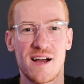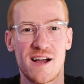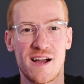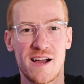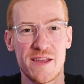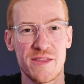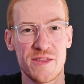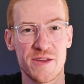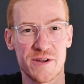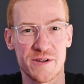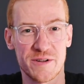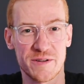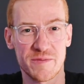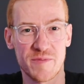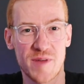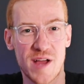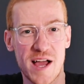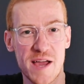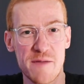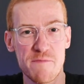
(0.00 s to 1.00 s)
Hi there,
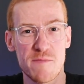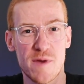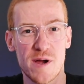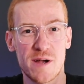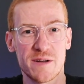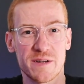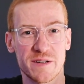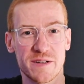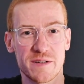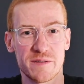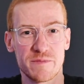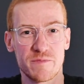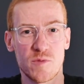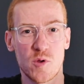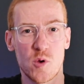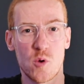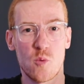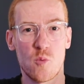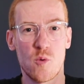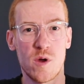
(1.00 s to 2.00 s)
I'm Marc.
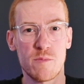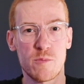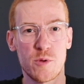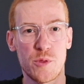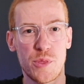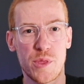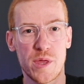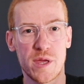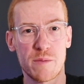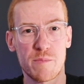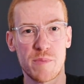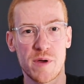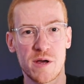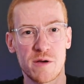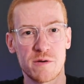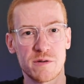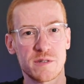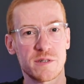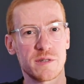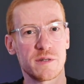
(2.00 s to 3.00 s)
One more thing
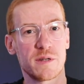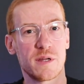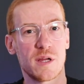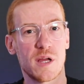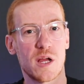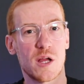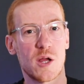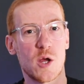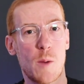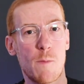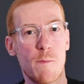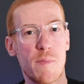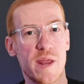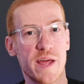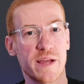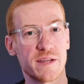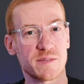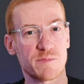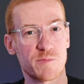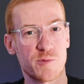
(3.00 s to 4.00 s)
about
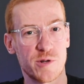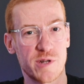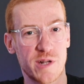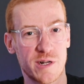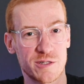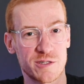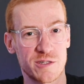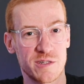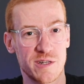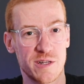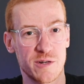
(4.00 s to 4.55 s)
complex production